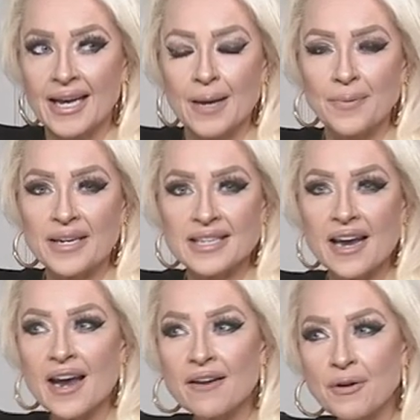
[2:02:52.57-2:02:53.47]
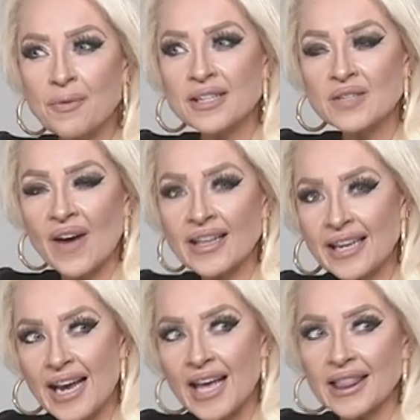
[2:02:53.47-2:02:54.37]
because everyone's finally
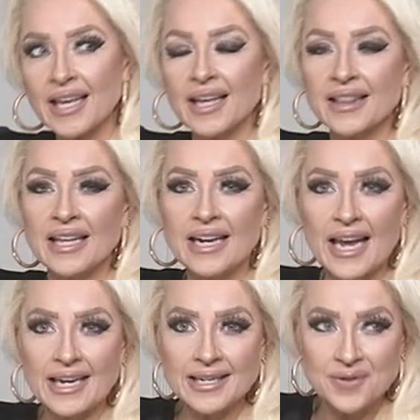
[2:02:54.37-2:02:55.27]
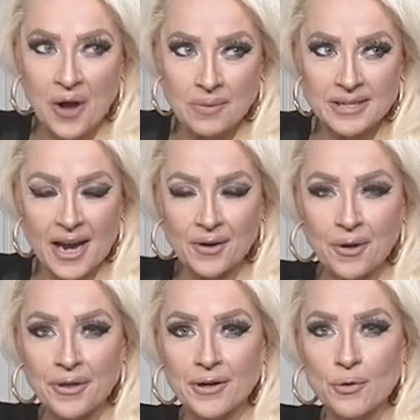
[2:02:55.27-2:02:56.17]
got the, the night is calmed down. All
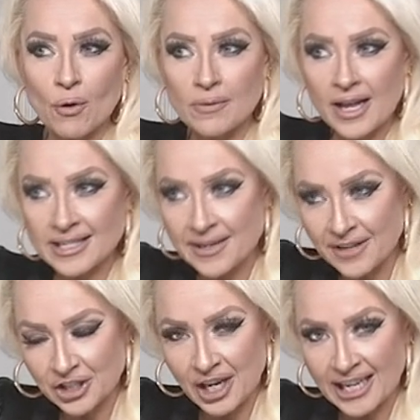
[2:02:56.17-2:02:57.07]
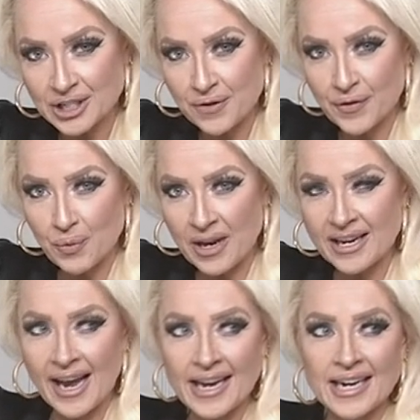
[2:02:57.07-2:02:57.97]
the normal activities you got to do for the
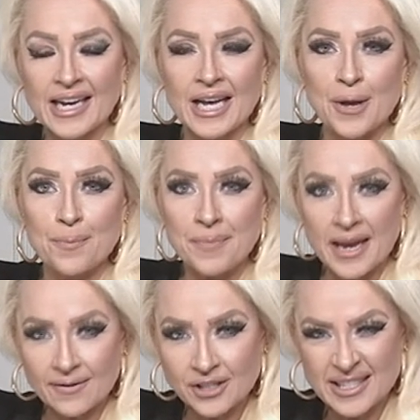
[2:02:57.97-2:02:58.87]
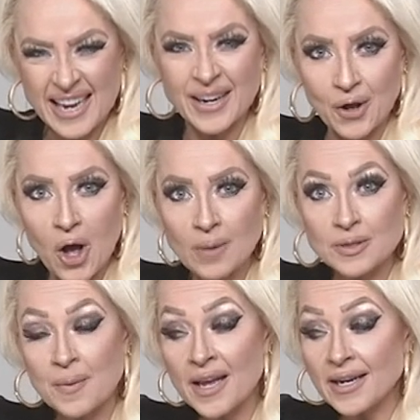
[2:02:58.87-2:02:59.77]
weeknight may have just kind of calmed a bit.